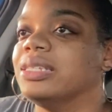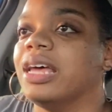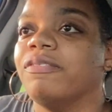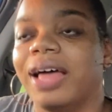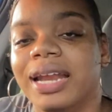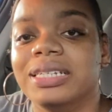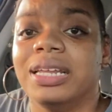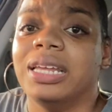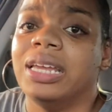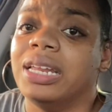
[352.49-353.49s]
a flight
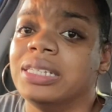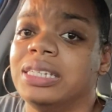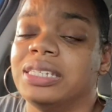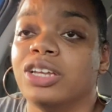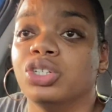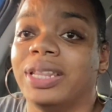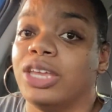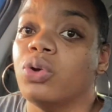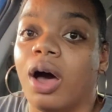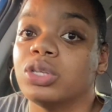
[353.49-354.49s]
attendant, it is essential that
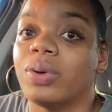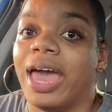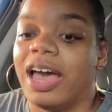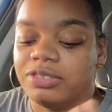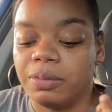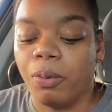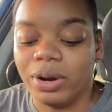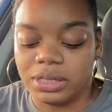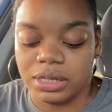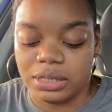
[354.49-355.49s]
you also have
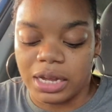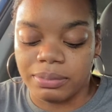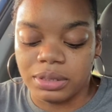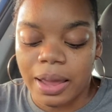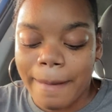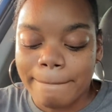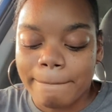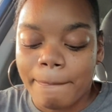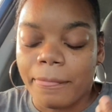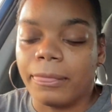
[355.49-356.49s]
support systems,
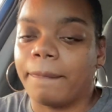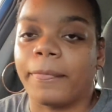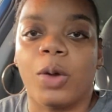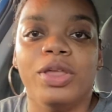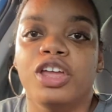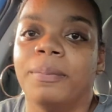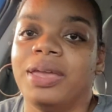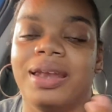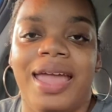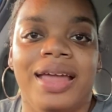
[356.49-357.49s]
whether it be
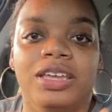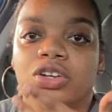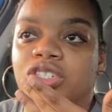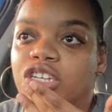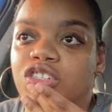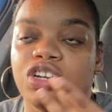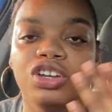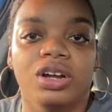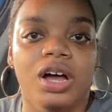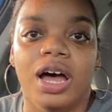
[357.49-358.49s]
a nanny, your sister,
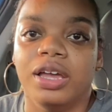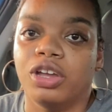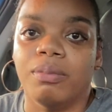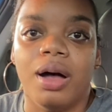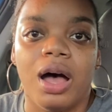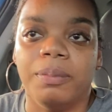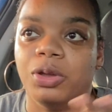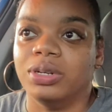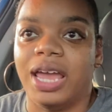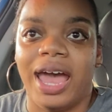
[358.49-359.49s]
your aunt, your mom,
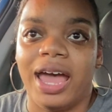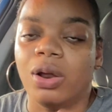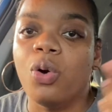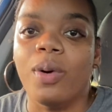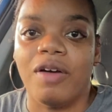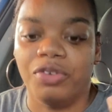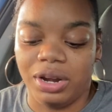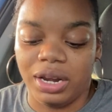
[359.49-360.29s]
your dad, whoever it